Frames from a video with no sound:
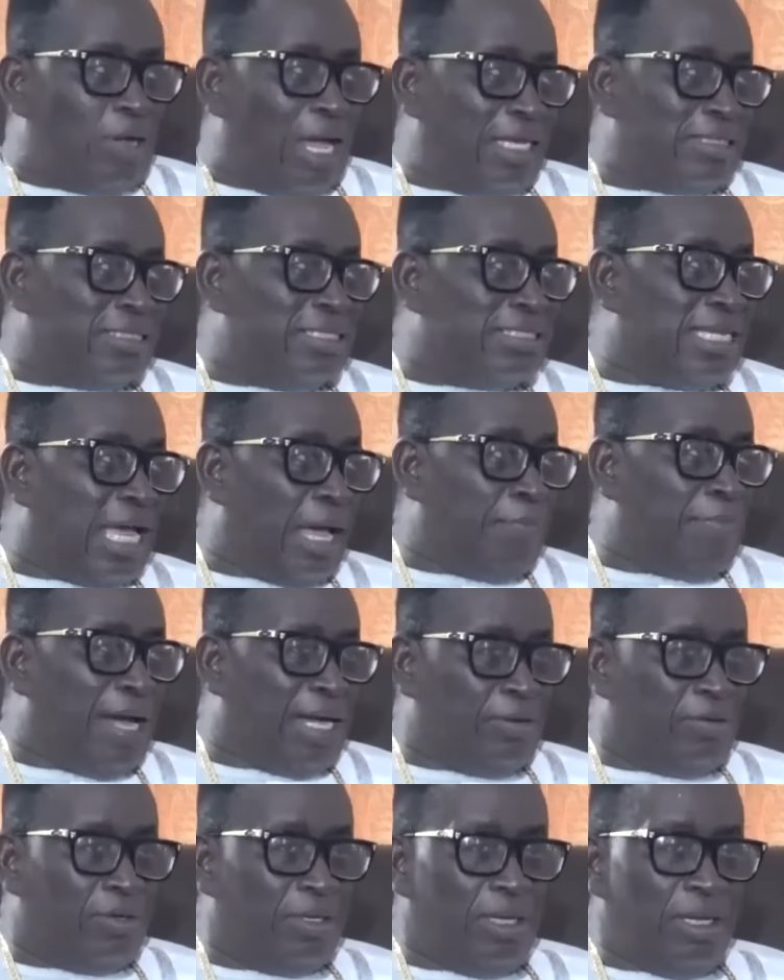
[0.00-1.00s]
now, say
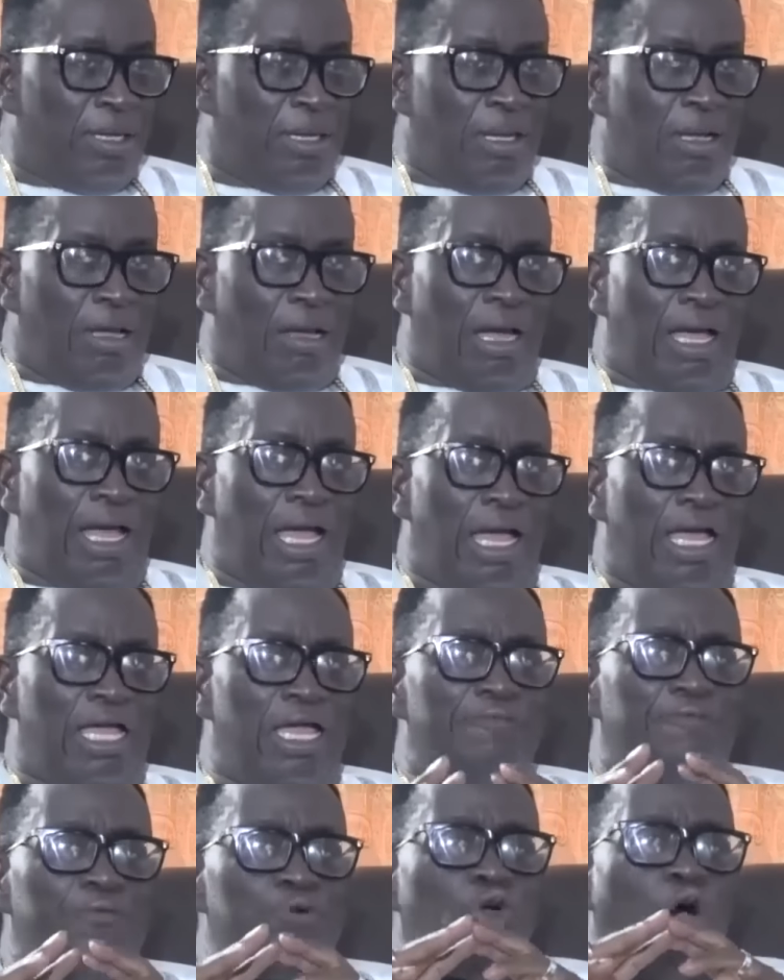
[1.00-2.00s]
about
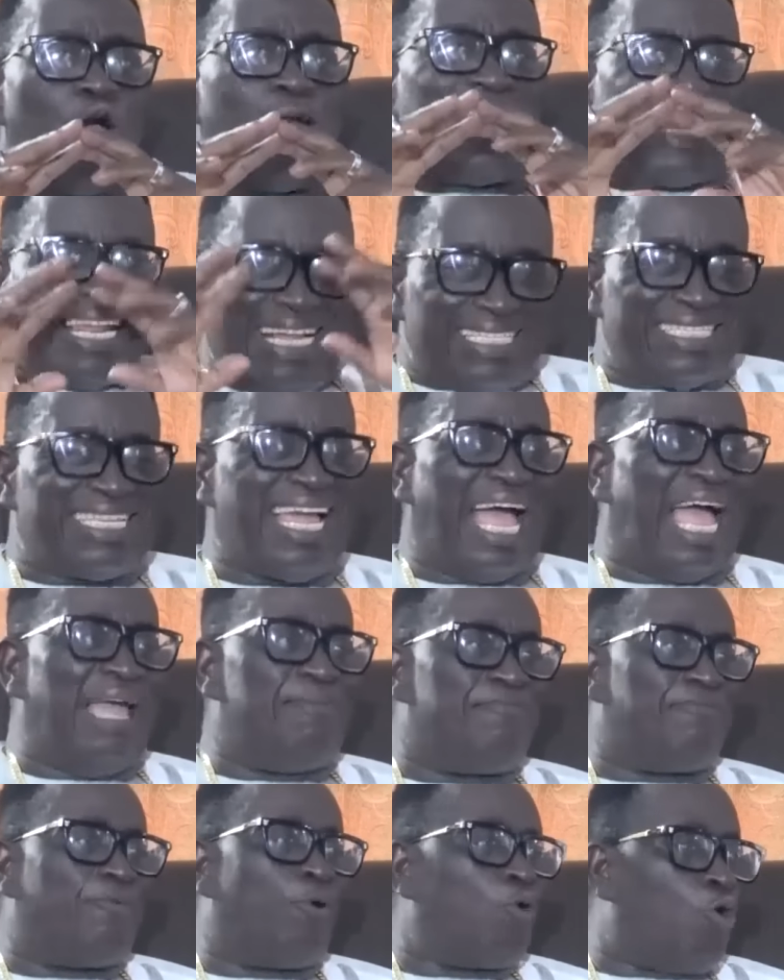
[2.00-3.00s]
if you don't create
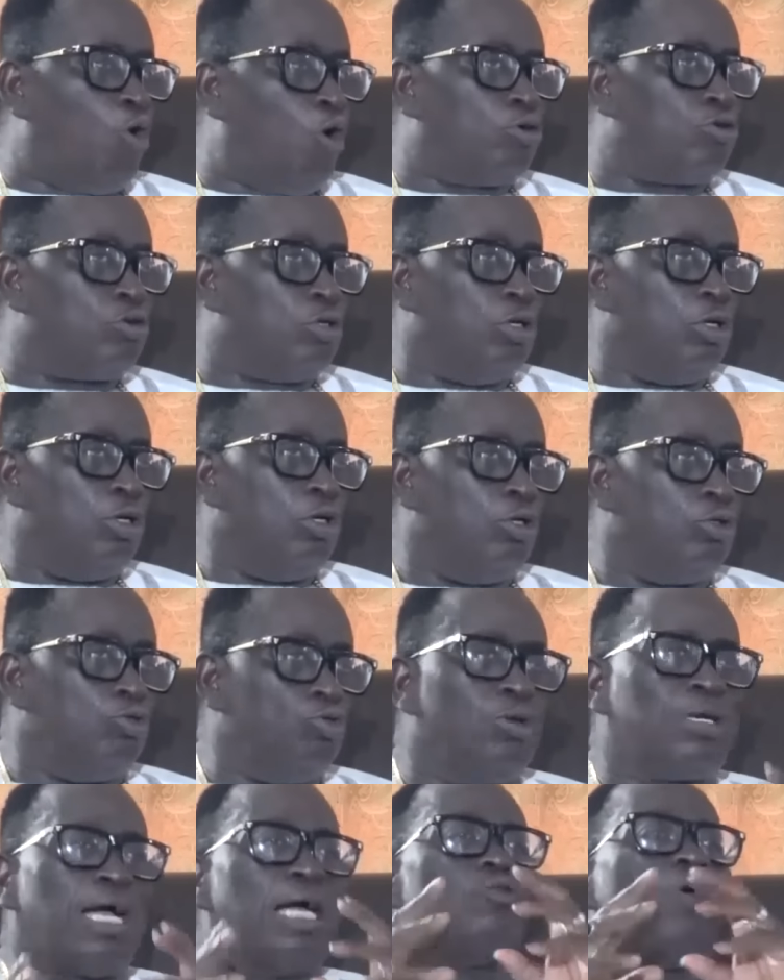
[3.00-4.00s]
time for God,
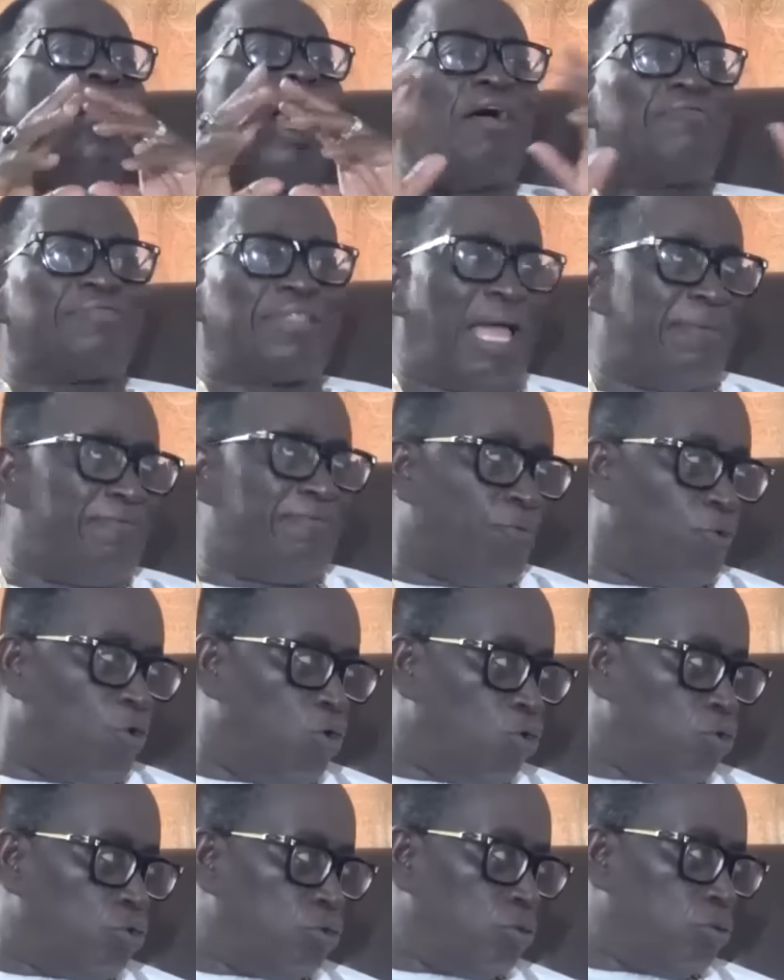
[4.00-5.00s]
you cannot have time for
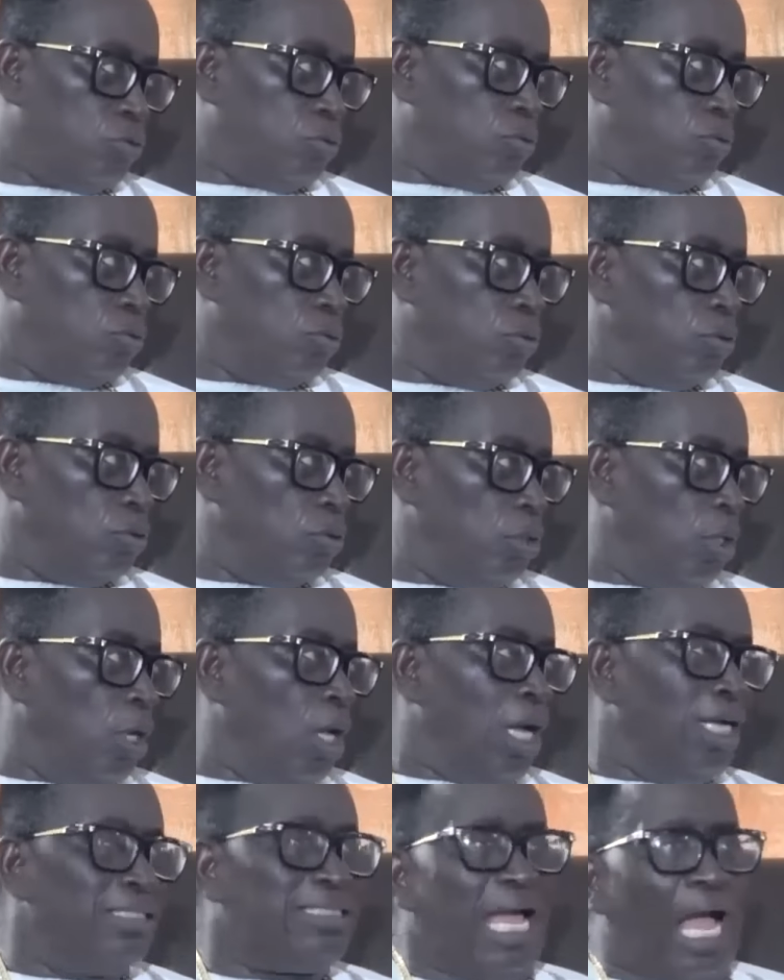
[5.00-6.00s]
God.
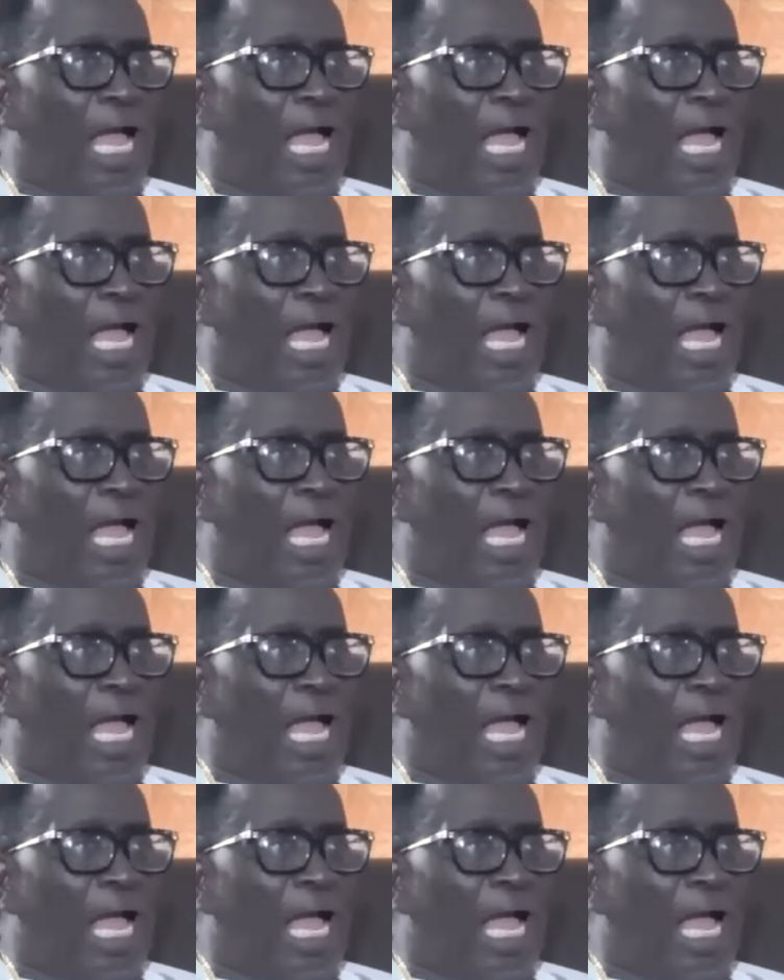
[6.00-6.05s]
It's